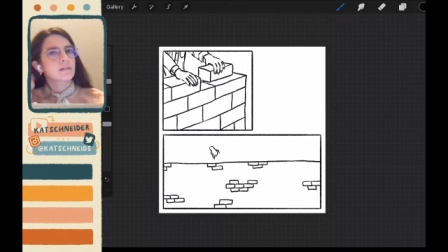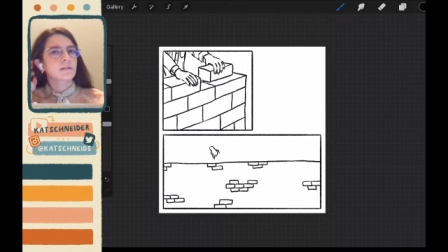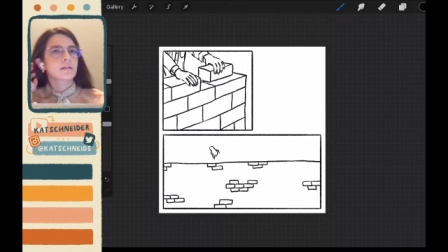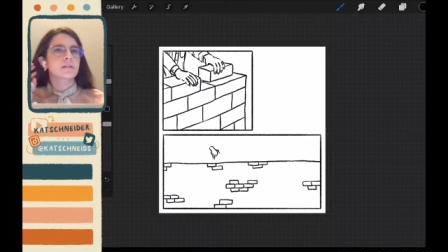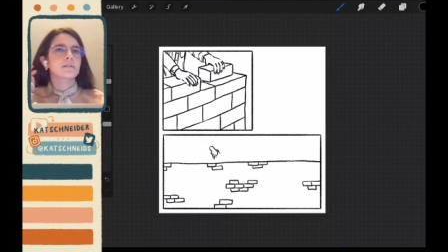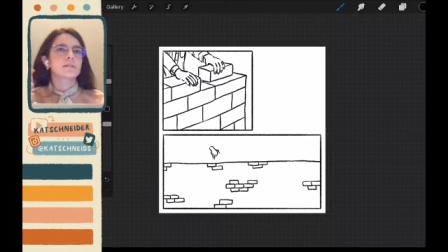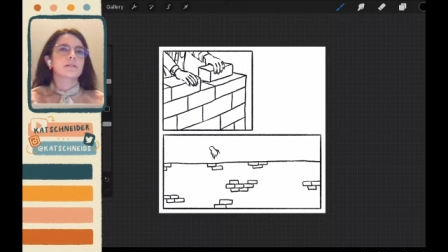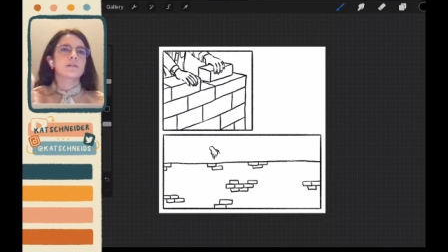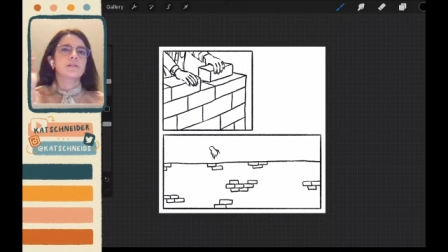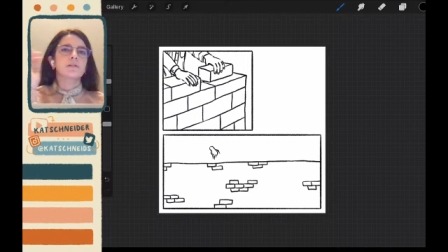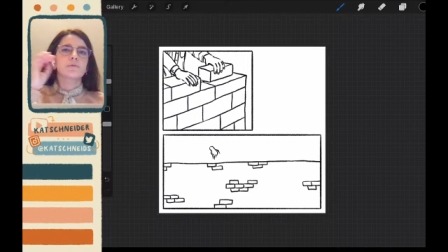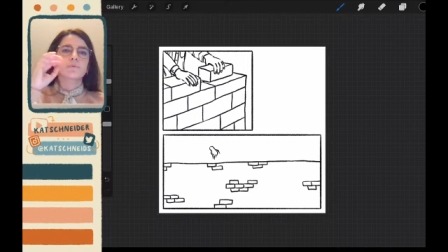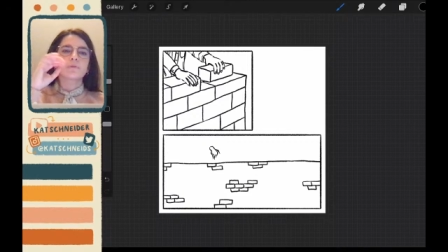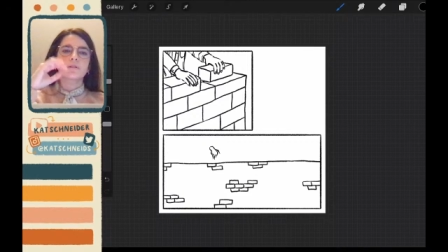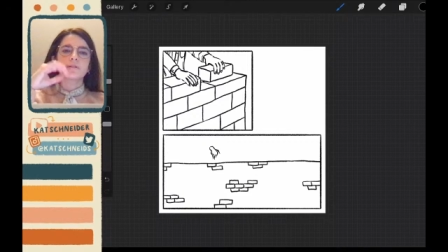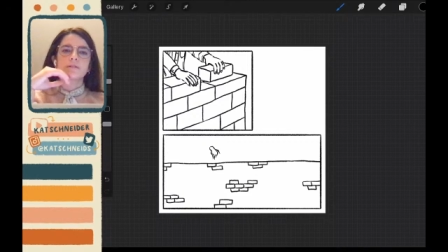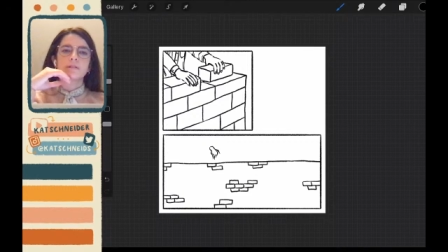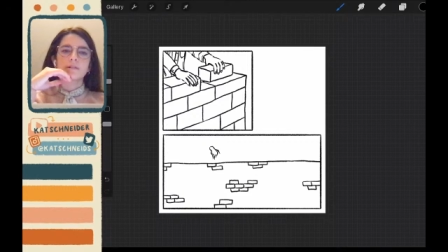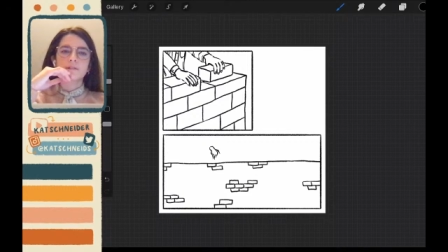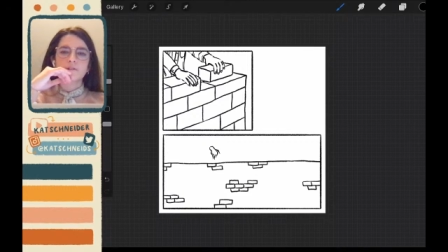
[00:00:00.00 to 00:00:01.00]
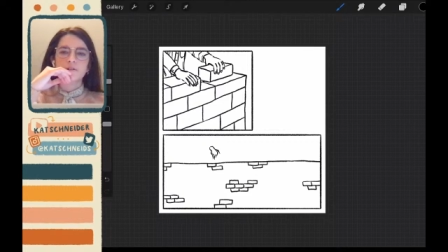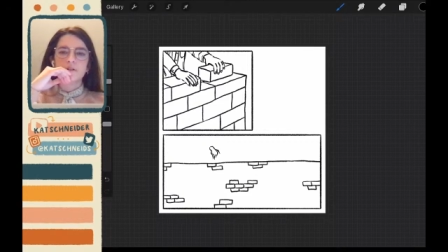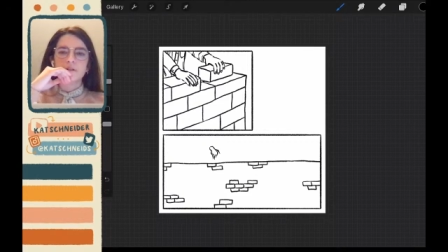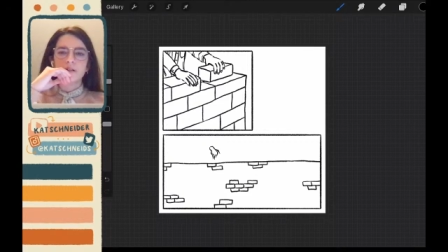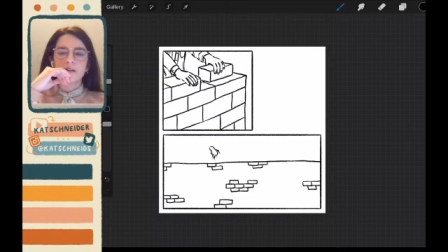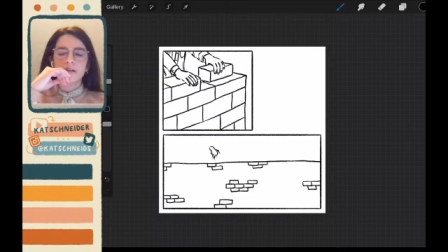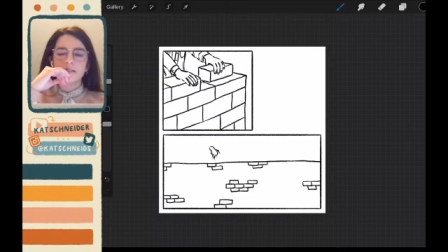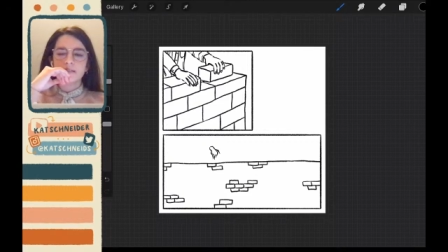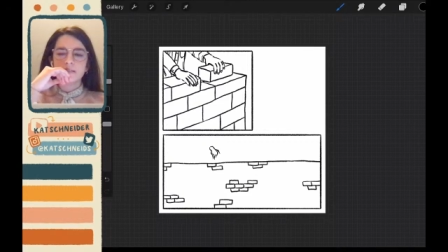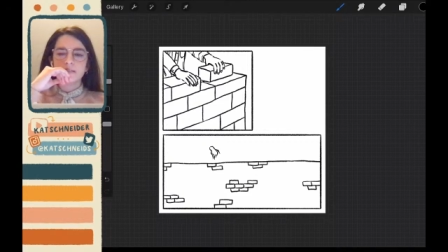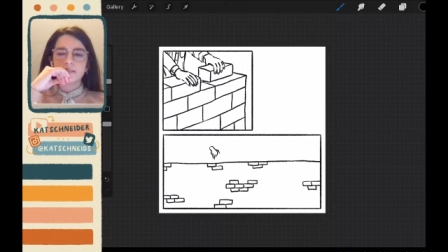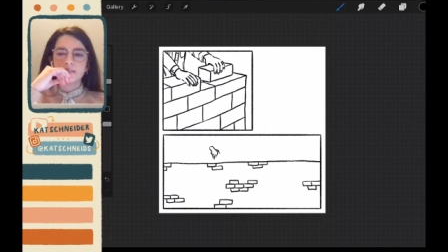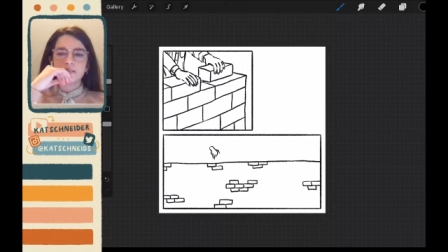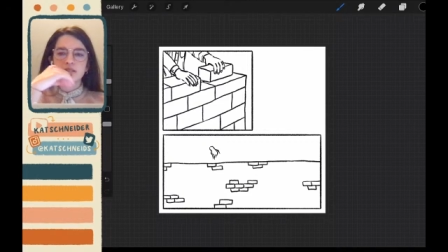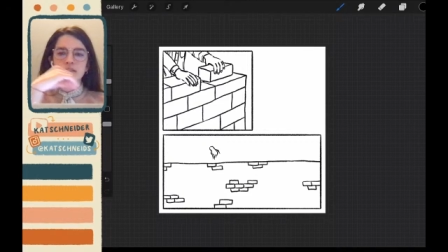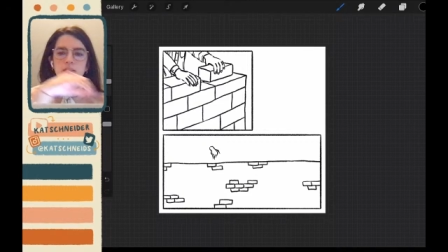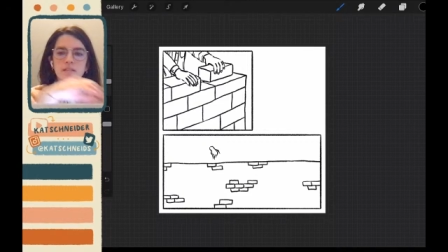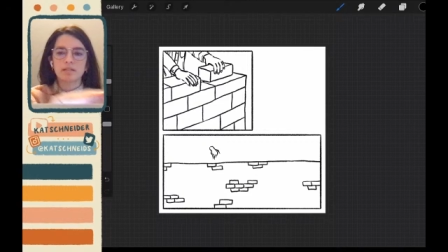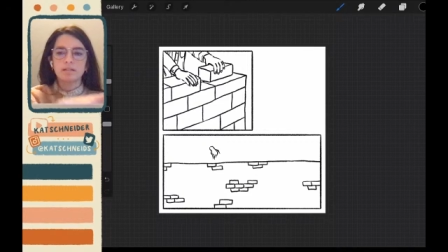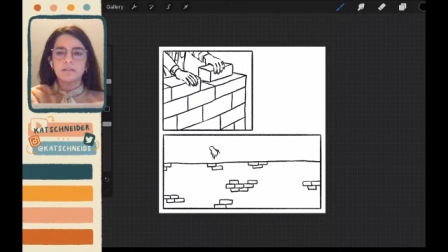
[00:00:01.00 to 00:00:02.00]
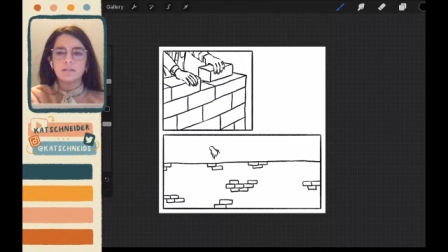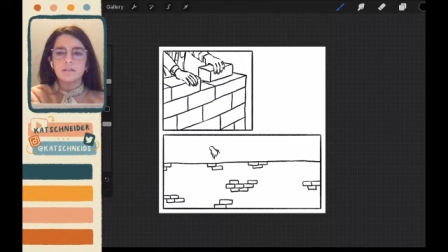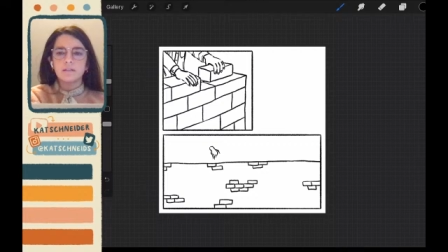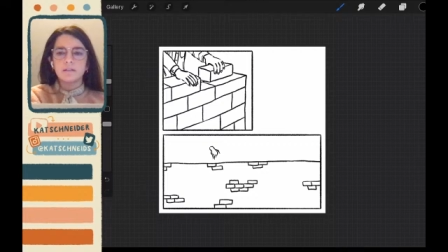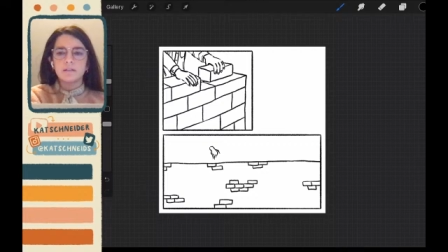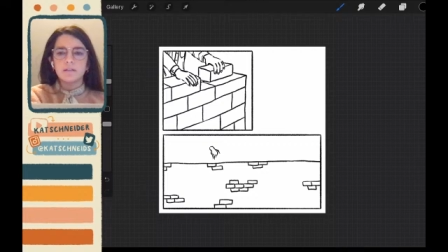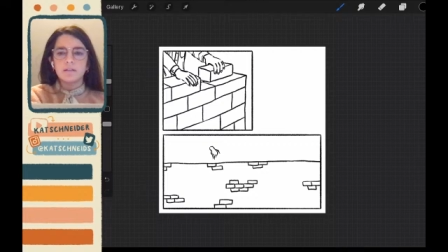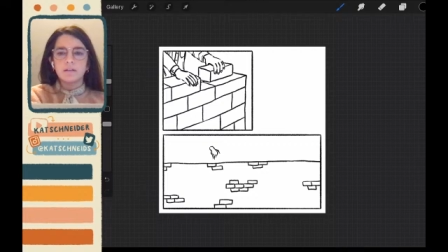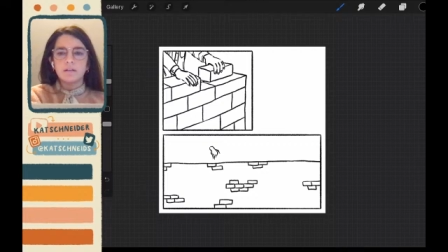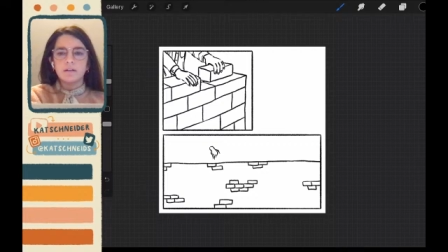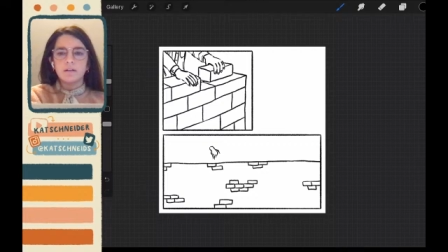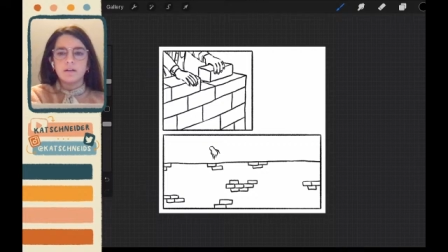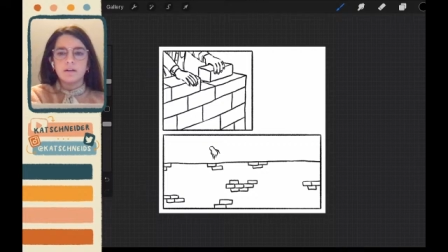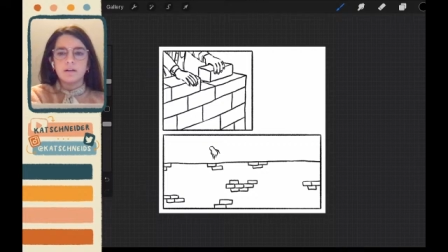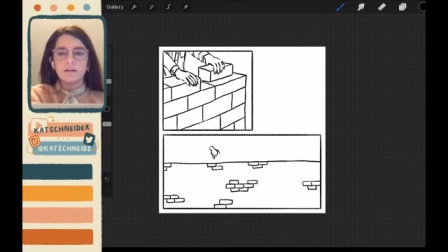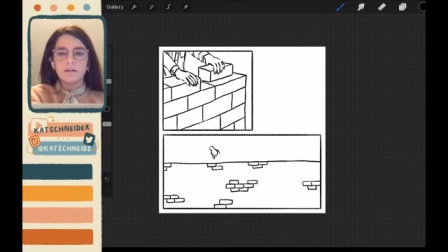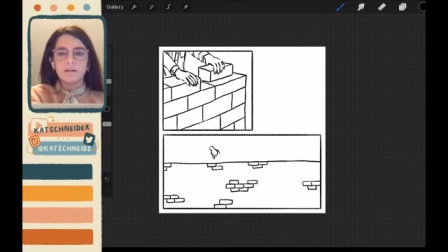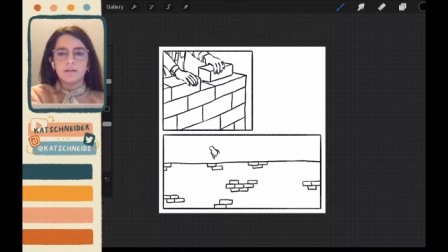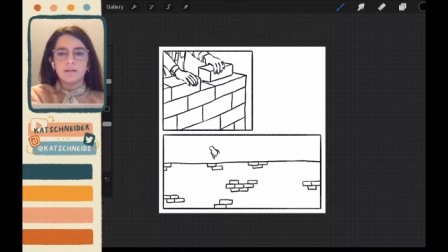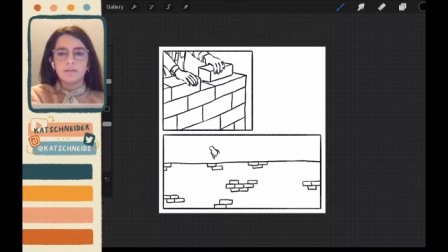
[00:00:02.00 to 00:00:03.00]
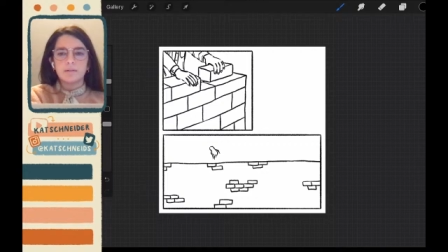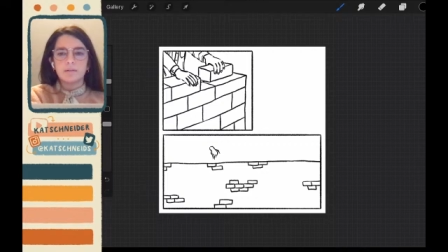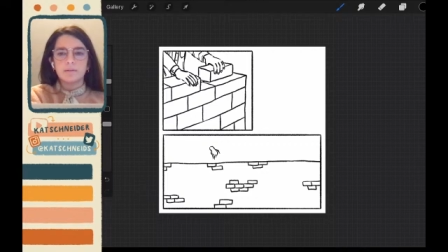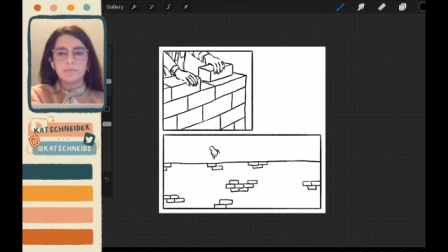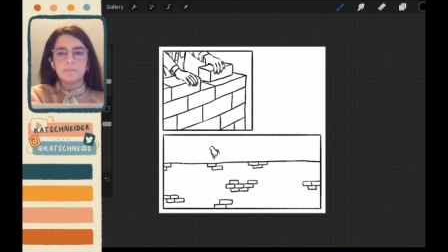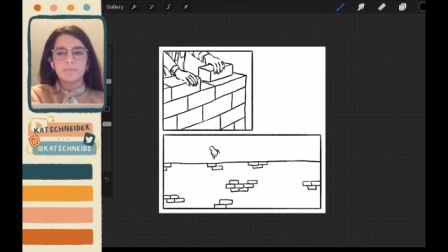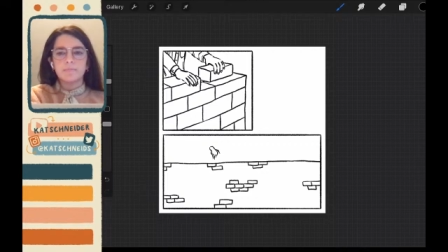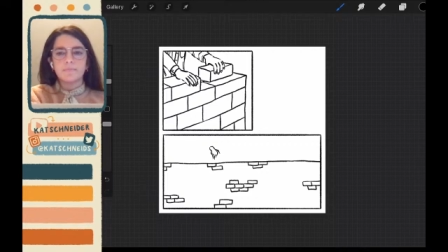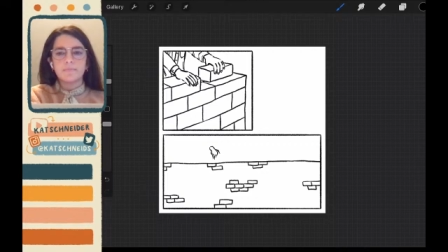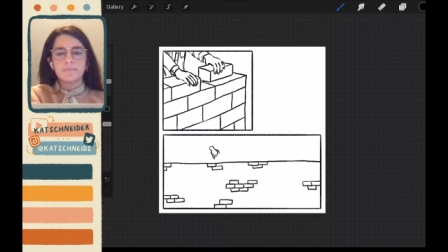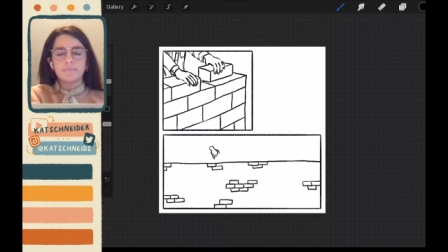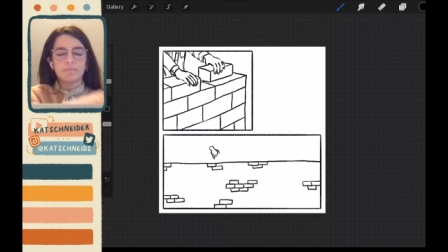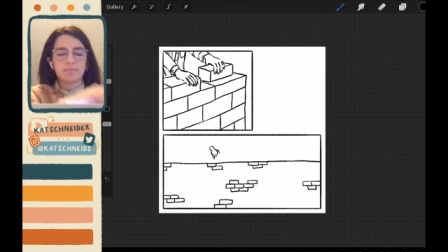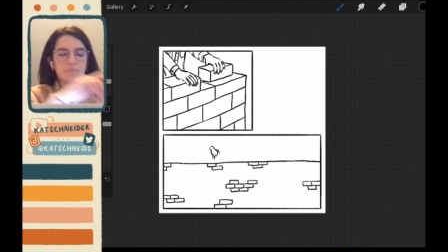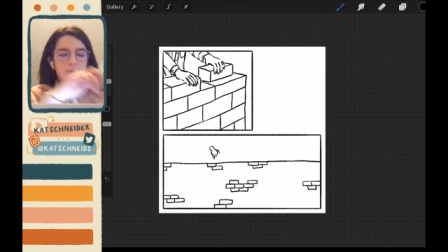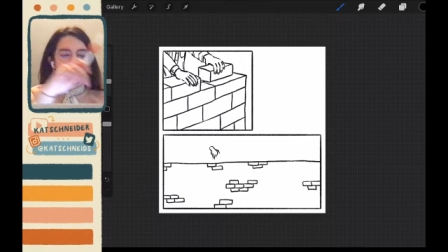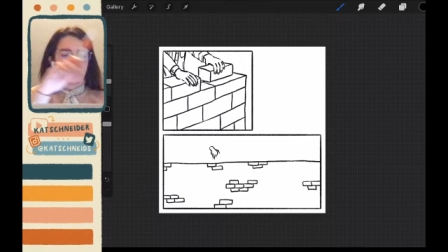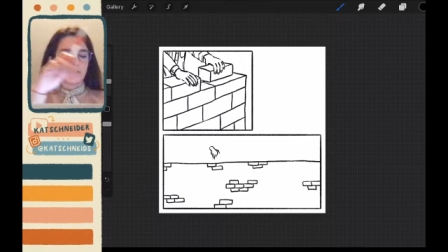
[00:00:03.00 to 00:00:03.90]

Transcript: to continue with the gesture classes. Um,